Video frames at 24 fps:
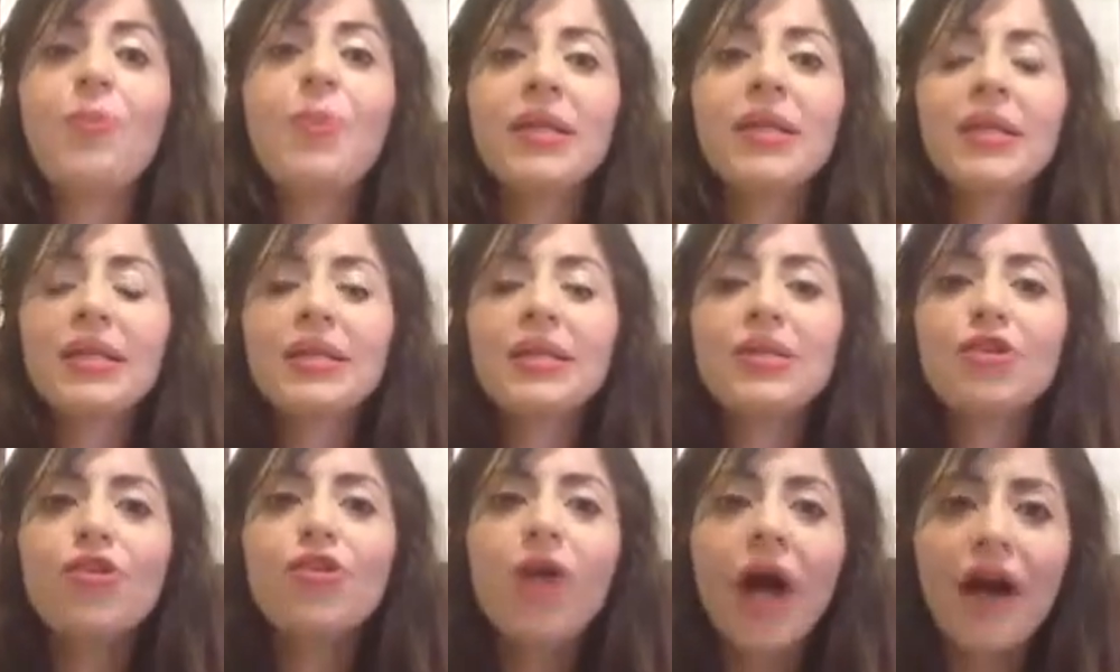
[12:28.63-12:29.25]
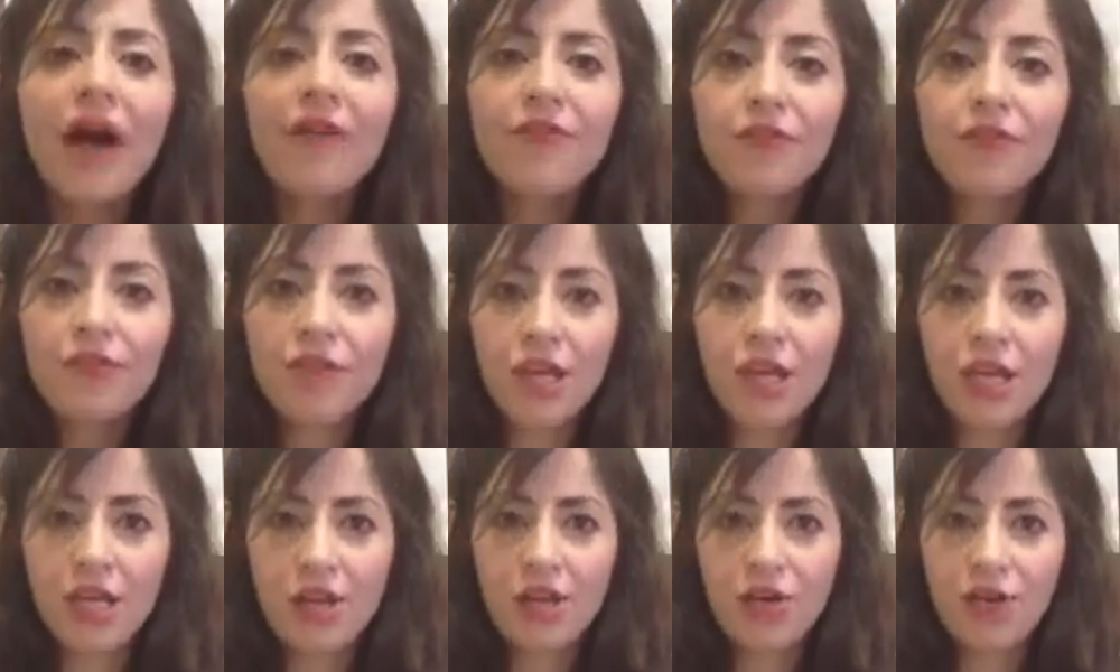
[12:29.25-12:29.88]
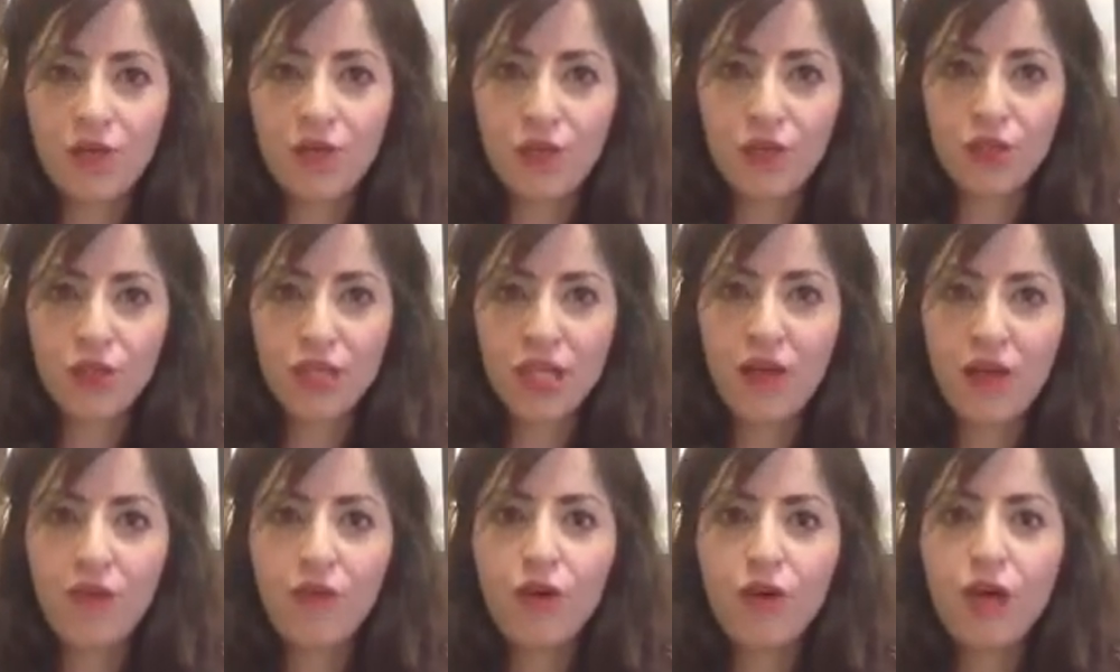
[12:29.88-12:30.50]
but you have to take care of
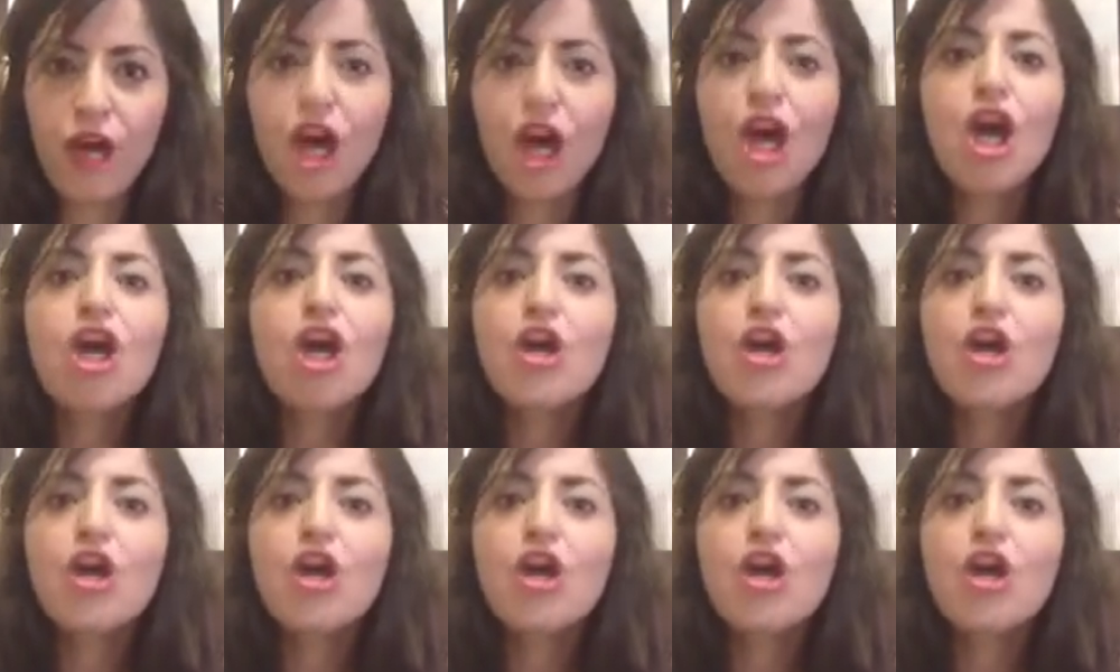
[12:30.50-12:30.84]
yourself, okay?